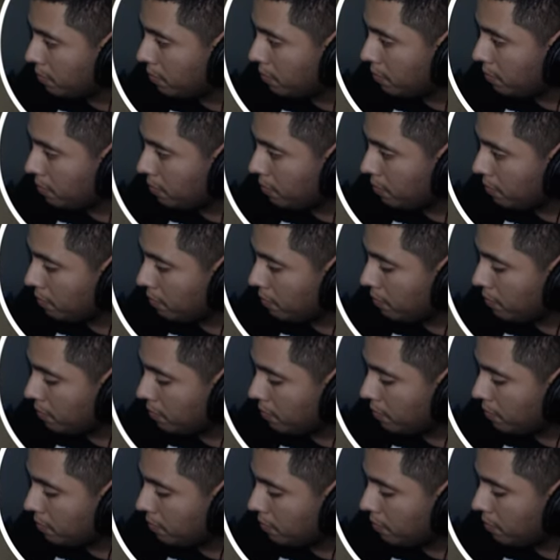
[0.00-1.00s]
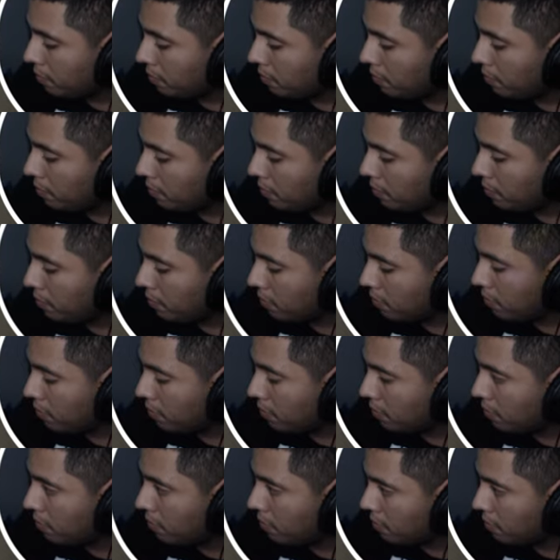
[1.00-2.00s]

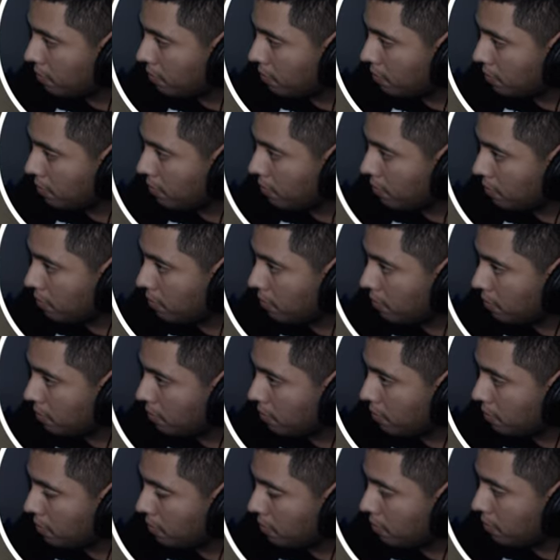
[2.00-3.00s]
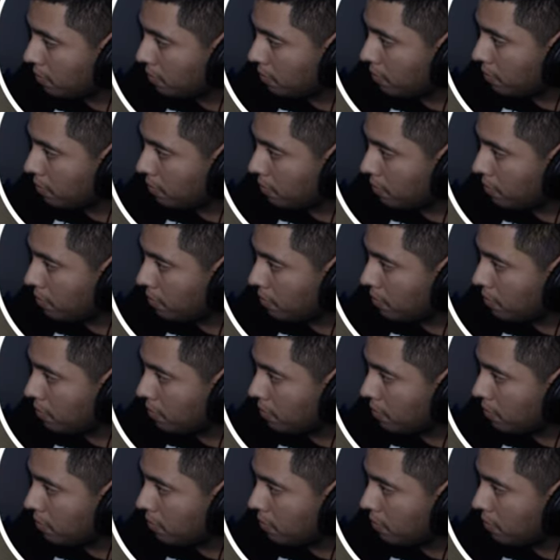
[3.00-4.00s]

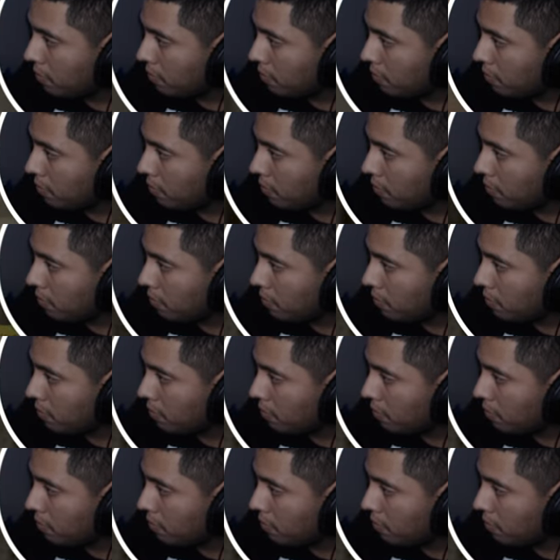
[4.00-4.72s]
[no speech]